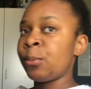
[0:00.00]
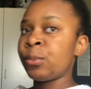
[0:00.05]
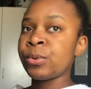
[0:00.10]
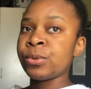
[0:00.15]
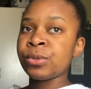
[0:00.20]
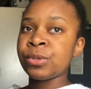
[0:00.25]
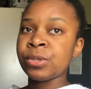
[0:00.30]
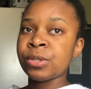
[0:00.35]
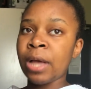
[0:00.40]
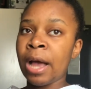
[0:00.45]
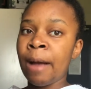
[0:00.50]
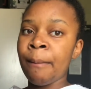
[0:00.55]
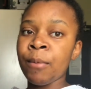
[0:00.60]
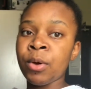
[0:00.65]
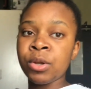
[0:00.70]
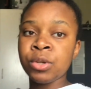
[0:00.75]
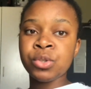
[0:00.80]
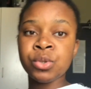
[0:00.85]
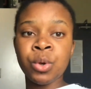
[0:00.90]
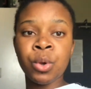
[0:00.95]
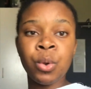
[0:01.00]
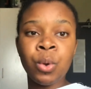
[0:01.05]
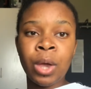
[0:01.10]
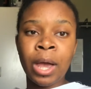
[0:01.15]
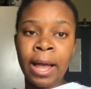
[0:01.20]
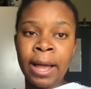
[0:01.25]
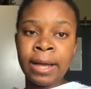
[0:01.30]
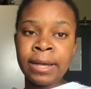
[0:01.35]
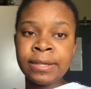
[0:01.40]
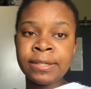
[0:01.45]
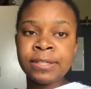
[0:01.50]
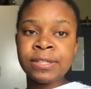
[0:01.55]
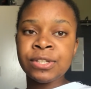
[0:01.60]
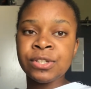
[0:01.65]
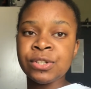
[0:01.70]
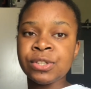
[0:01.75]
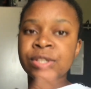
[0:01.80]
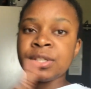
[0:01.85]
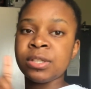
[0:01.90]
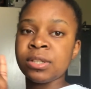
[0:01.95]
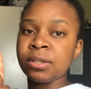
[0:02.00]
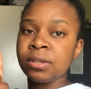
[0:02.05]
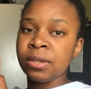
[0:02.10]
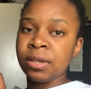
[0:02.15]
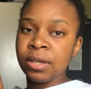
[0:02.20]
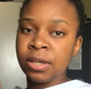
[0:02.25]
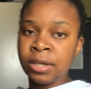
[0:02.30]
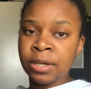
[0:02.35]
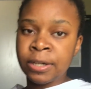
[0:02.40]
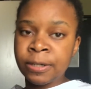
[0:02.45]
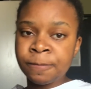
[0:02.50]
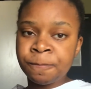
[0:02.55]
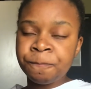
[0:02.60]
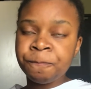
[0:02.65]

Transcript: was i'm gonna show you guys just here